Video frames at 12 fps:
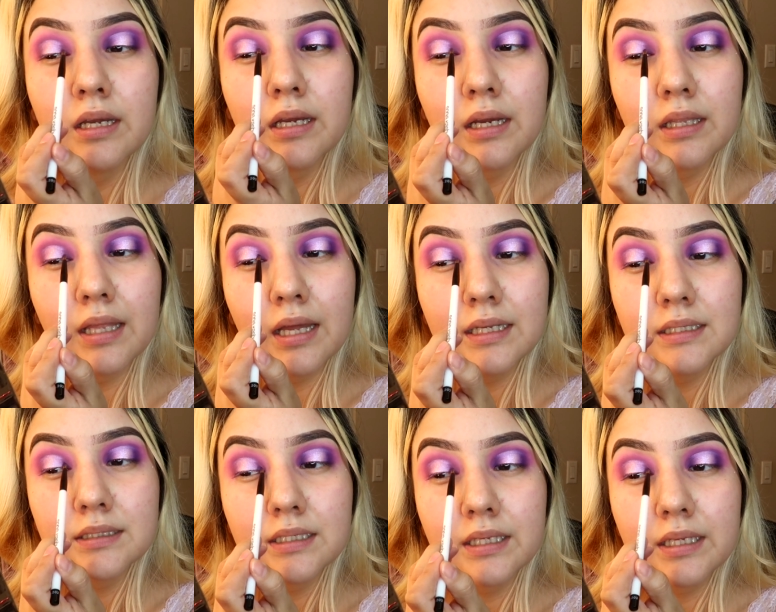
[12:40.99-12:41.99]
because that
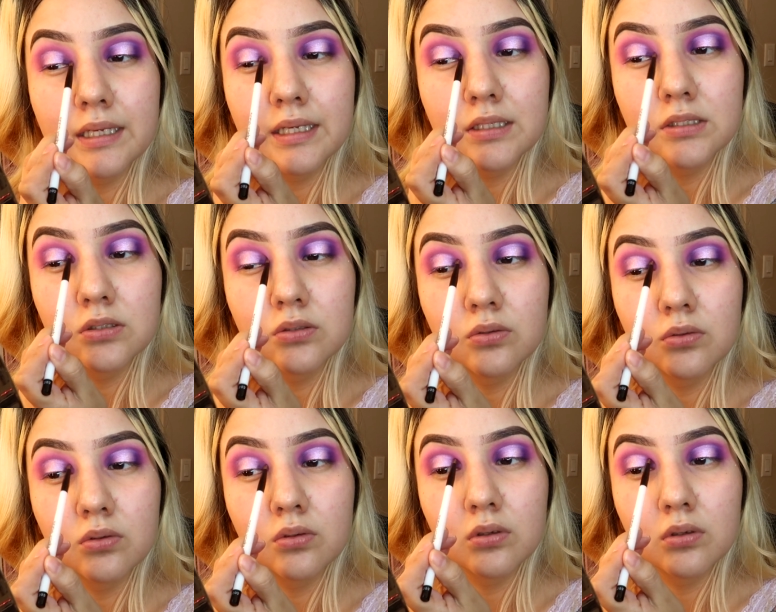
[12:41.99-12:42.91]
is the key to